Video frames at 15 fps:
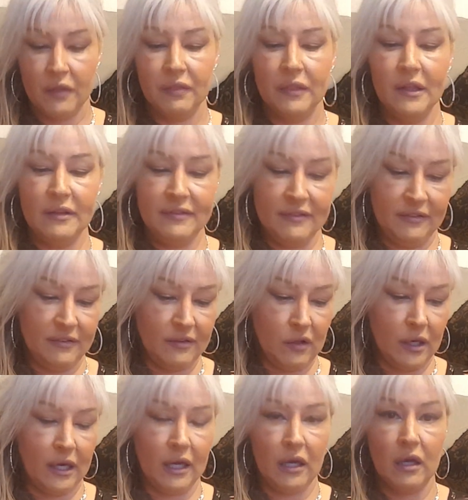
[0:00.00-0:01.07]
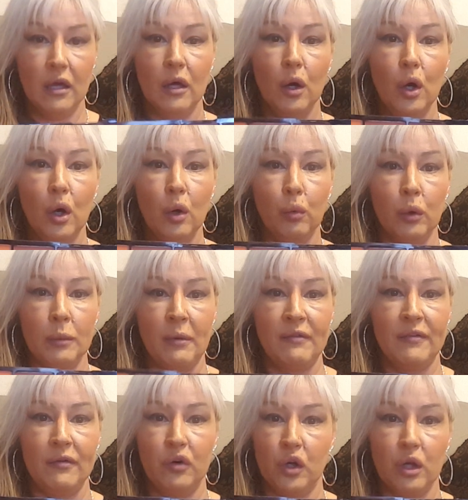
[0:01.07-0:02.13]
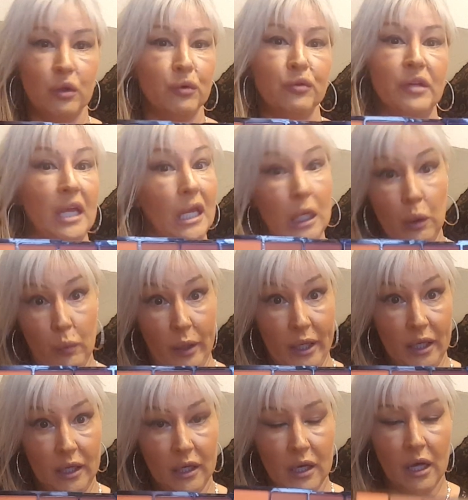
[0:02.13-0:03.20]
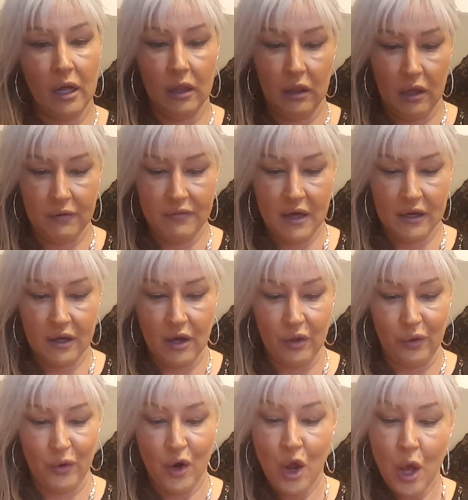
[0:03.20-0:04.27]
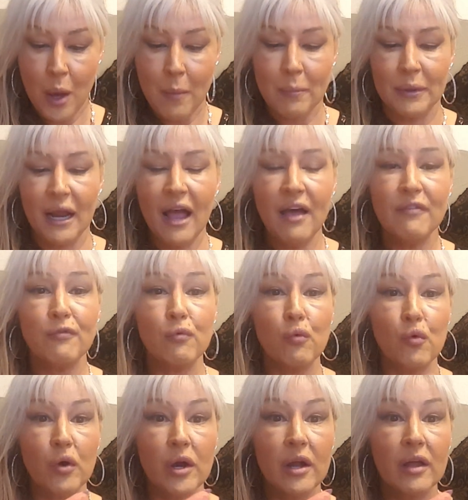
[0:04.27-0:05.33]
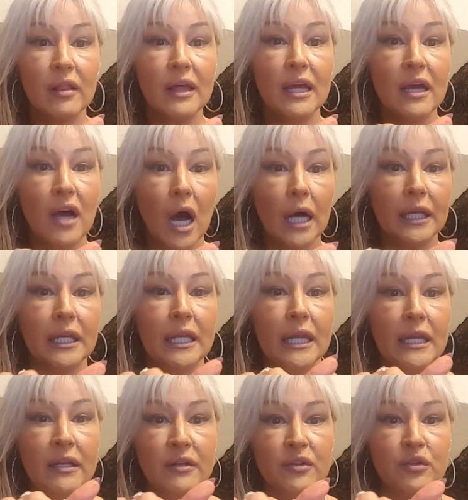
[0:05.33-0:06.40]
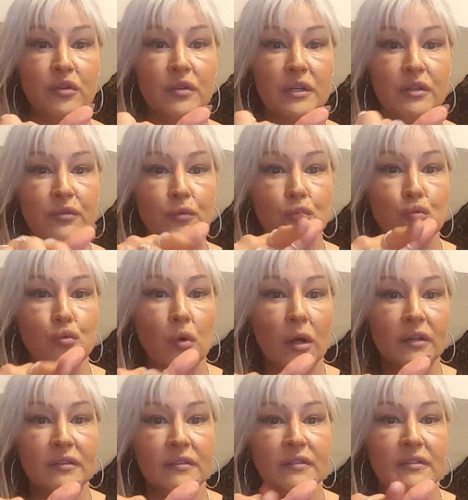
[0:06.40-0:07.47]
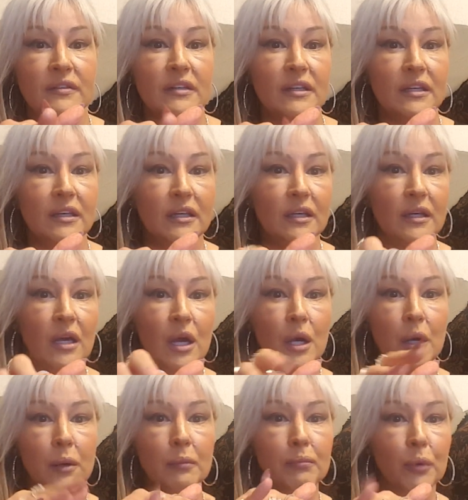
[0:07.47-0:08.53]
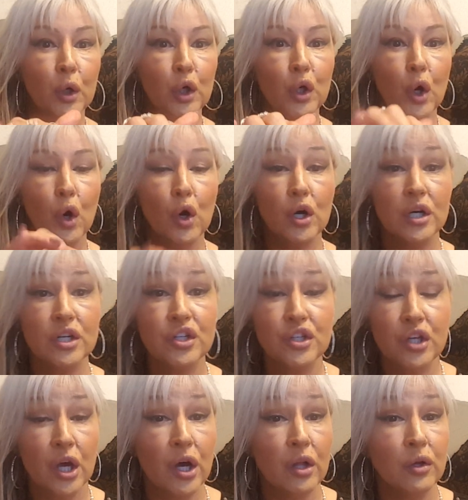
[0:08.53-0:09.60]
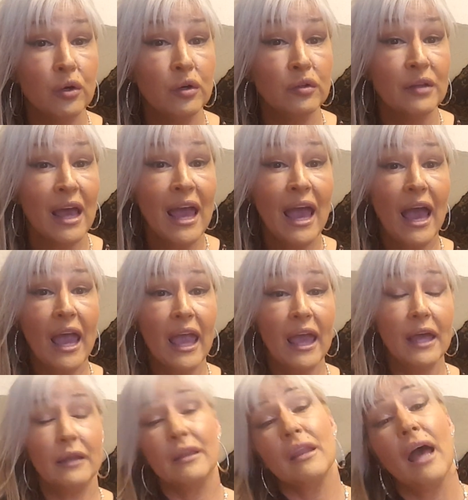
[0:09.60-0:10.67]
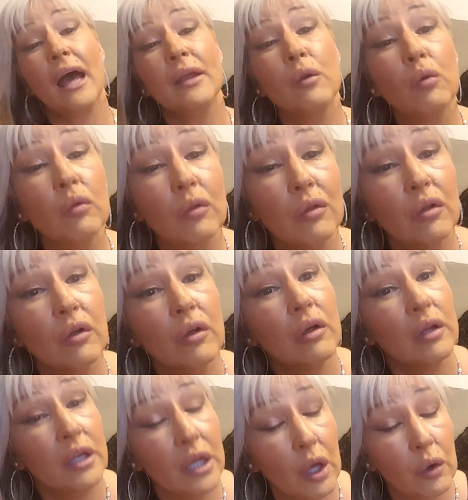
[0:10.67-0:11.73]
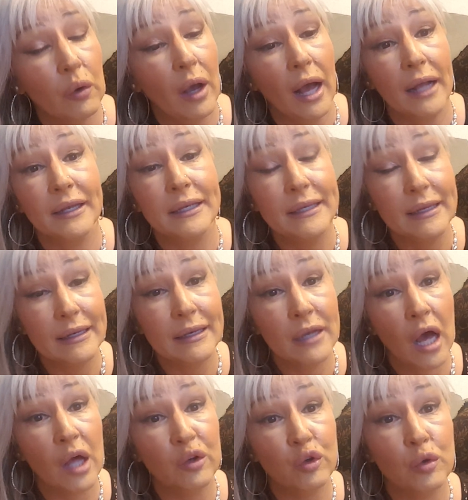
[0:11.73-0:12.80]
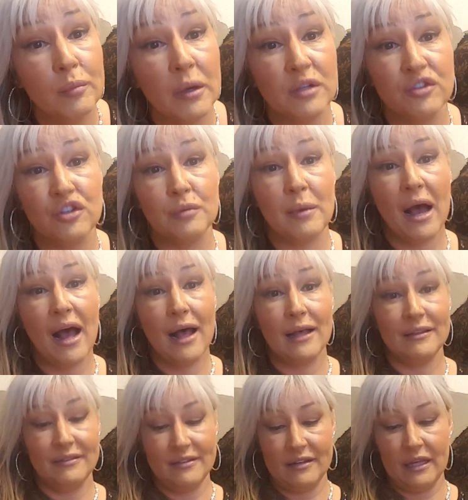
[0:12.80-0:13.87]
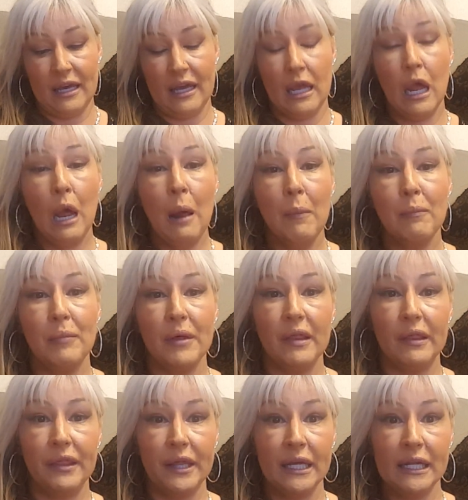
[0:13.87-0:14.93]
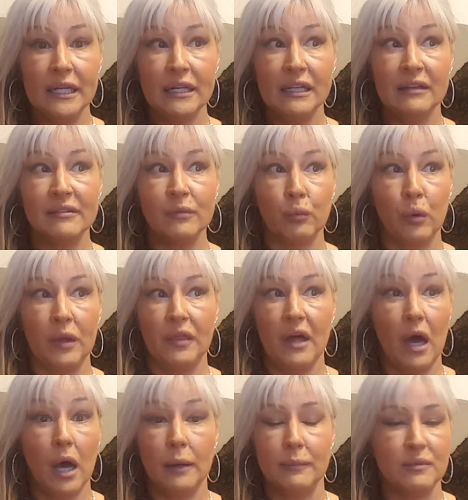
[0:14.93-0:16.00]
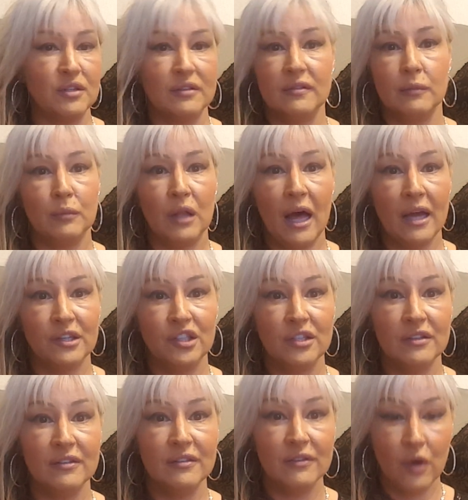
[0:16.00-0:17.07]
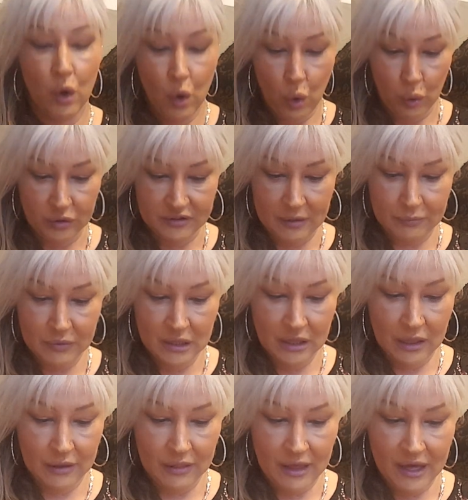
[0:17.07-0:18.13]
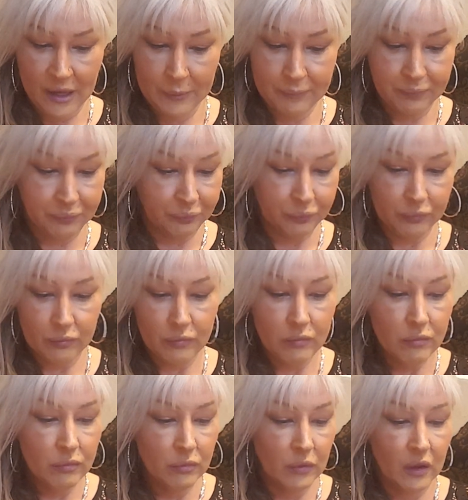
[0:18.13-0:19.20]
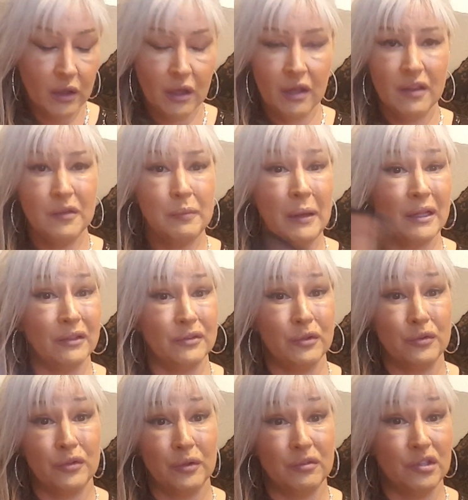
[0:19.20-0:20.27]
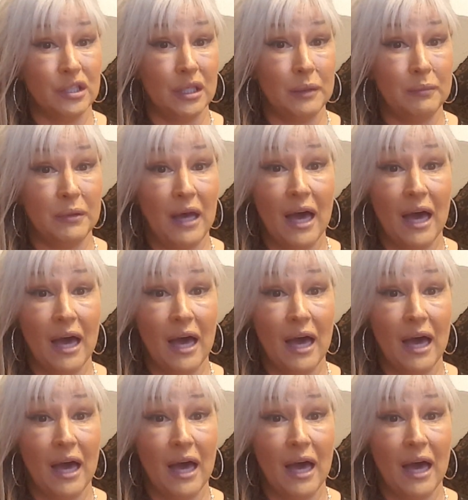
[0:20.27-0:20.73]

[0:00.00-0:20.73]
This is like one of my favorite colors anyway. I love that color. But I have really gotten into these rusty, burnt orange colors, and I don't, I did not do much to my eyes today, But these with just some lashes or something like that. These palettes are so cheap.